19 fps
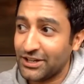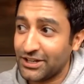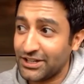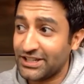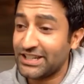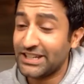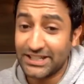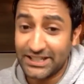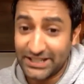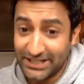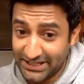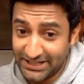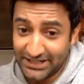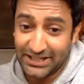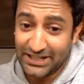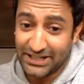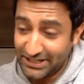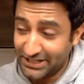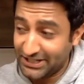
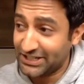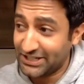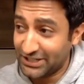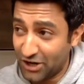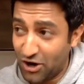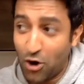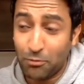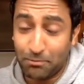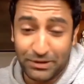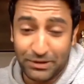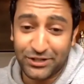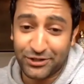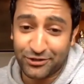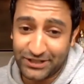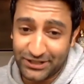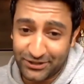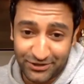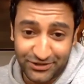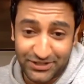you open your
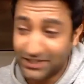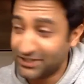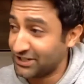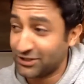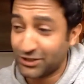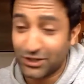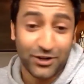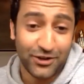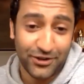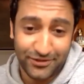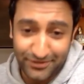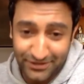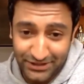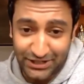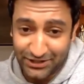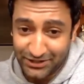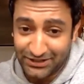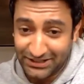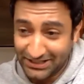ears and you learn.
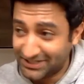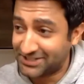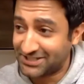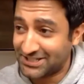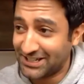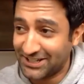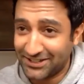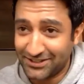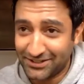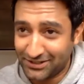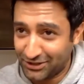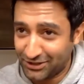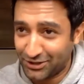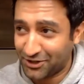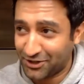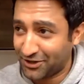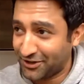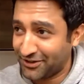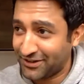You listen,
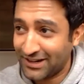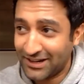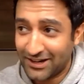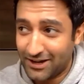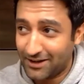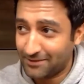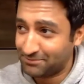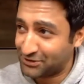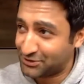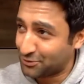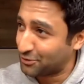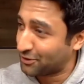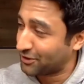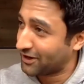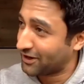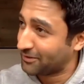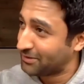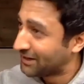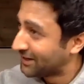learn,
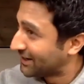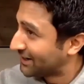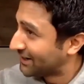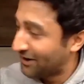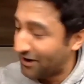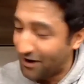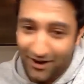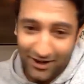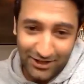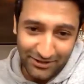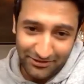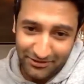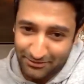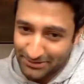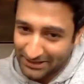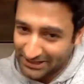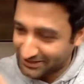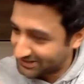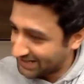absorb all of it,
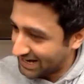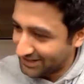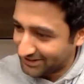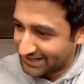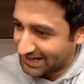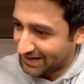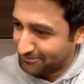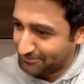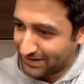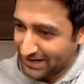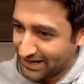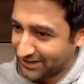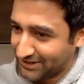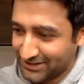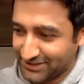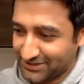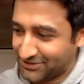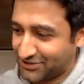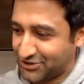because that man
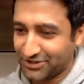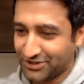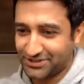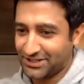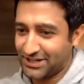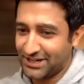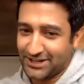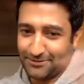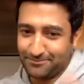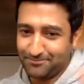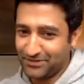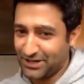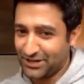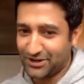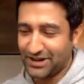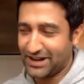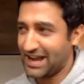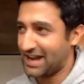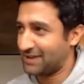is just an
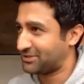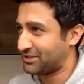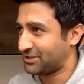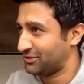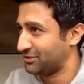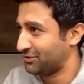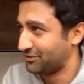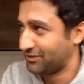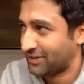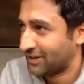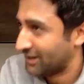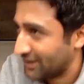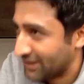absolute.